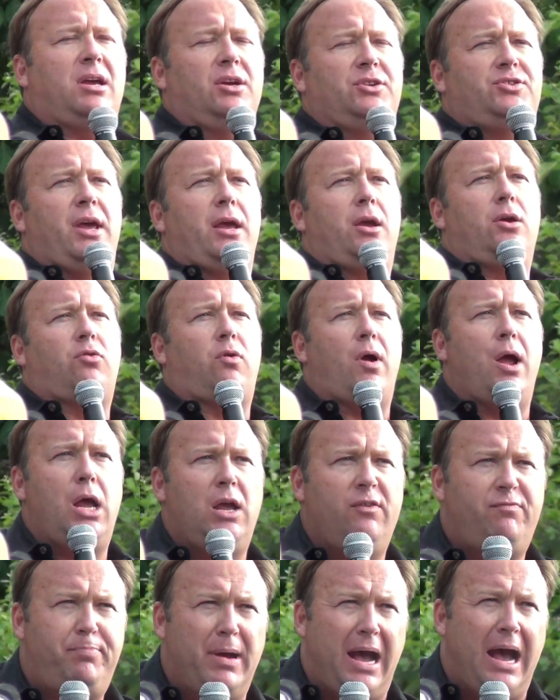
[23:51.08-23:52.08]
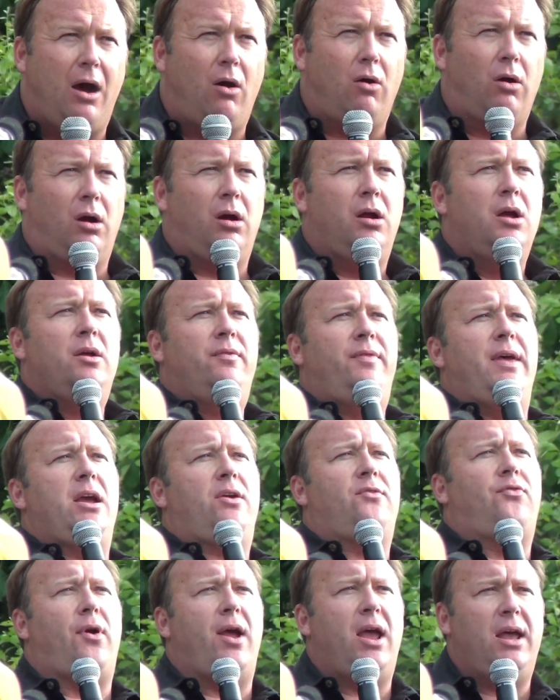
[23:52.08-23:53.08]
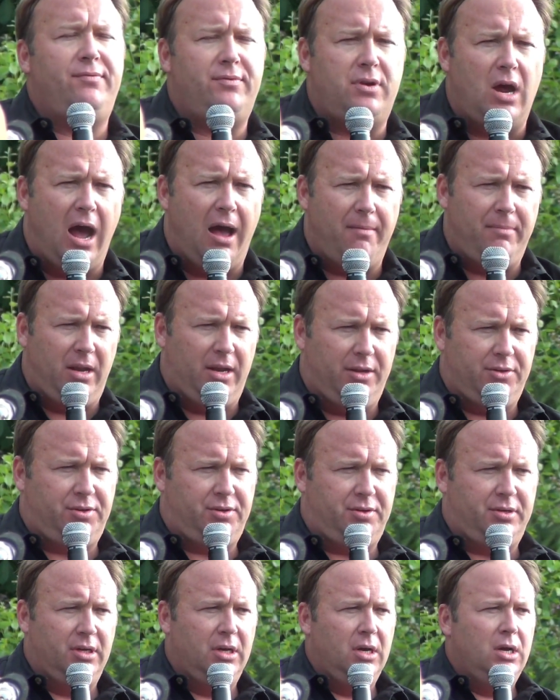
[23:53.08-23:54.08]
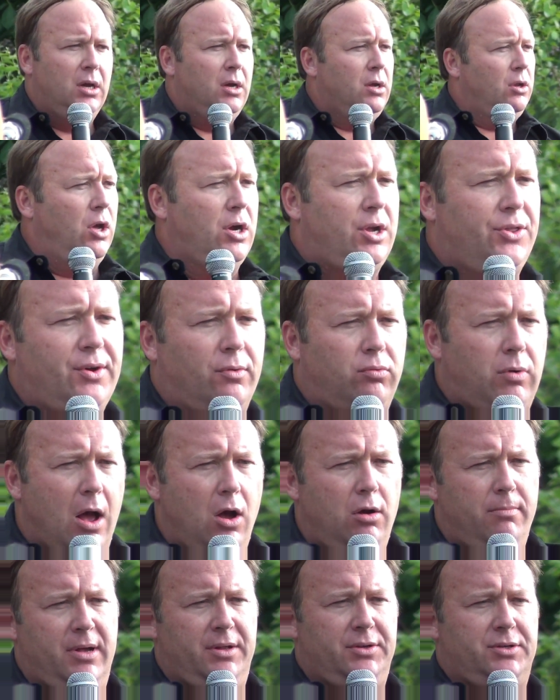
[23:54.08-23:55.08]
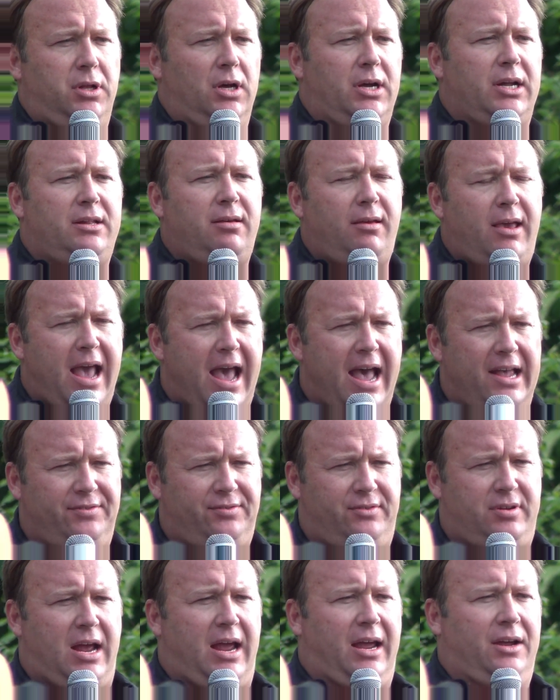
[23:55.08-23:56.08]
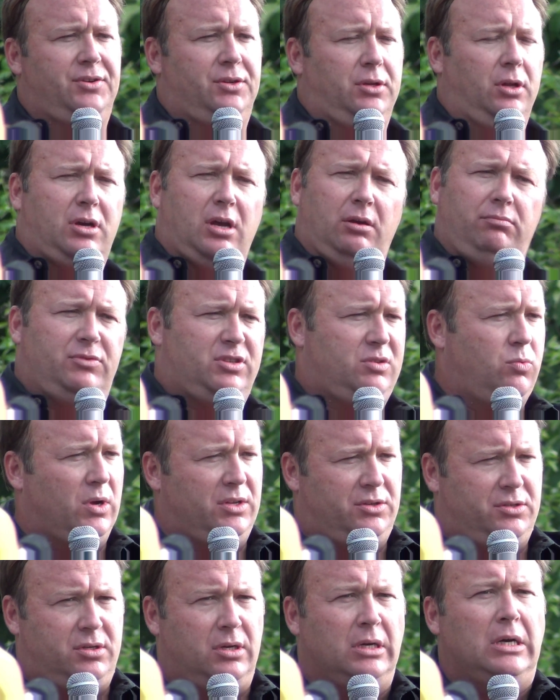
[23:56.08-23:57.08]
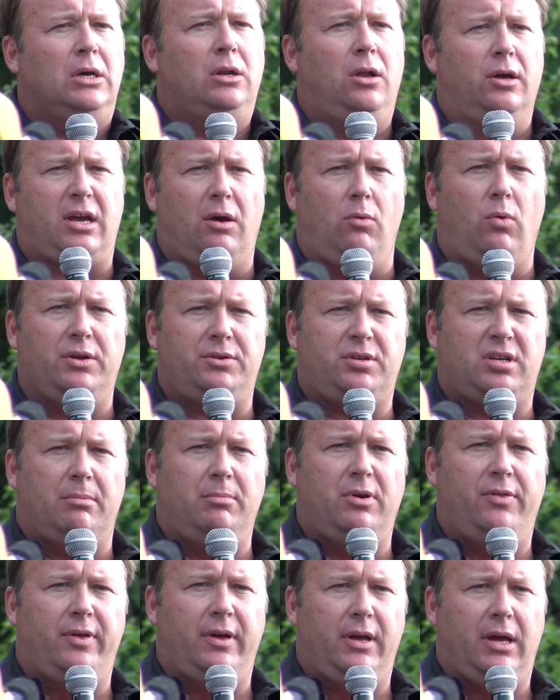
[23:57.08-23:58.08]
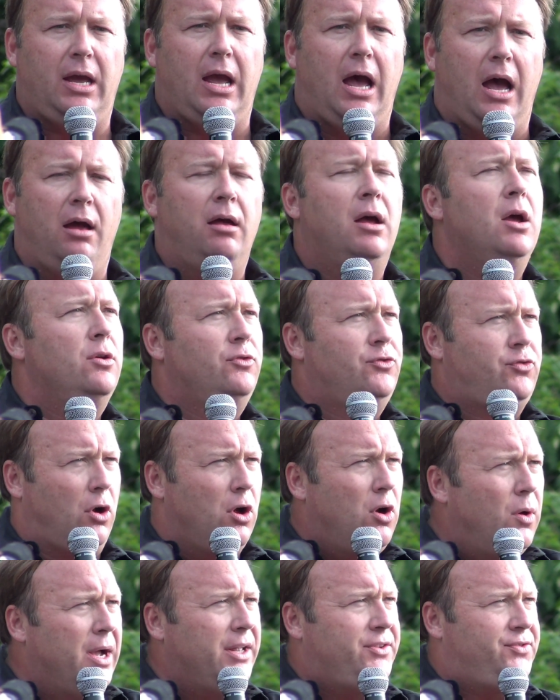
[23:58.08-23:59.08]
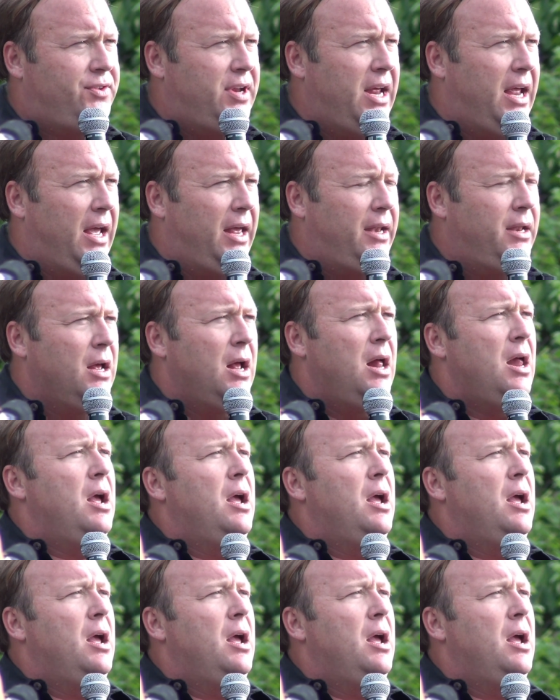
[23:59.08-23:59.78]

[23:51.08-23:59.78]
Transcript: because they crave power, they crave dominance. Look at the Romans, look at the Aztecs, look at what some of the Druids did.